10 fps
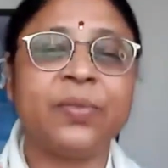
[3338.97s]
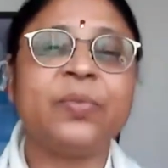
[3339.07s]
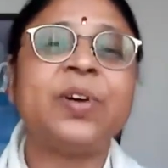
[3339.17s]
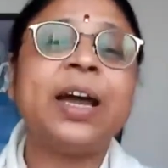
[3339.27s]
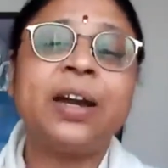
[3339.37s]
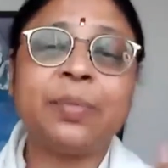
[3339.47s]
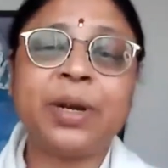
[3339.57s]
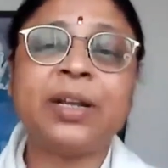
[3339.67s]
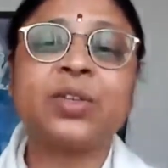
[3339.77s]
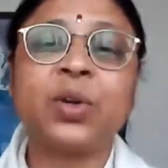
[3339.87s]
why
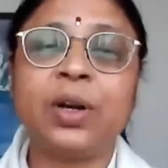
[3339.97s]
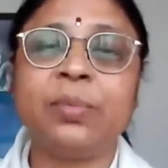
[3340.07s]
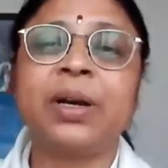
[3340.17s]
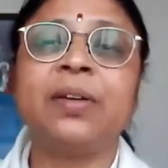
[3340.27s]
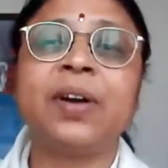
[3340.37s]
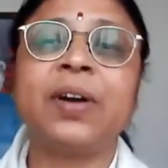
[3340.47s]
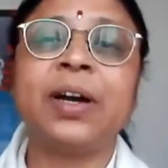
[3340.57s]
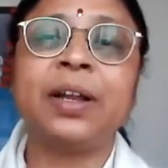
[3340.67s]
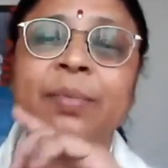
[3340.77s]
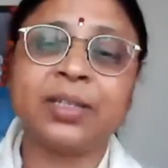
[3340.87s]
Ramana is called
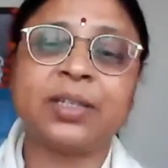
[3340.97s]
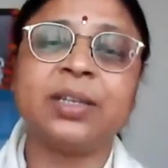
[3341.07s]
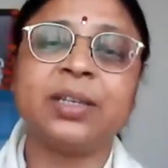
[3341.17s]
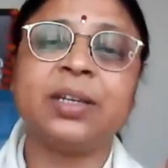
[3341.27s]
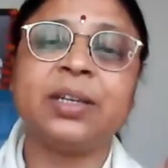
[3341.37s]
Bhagwan by his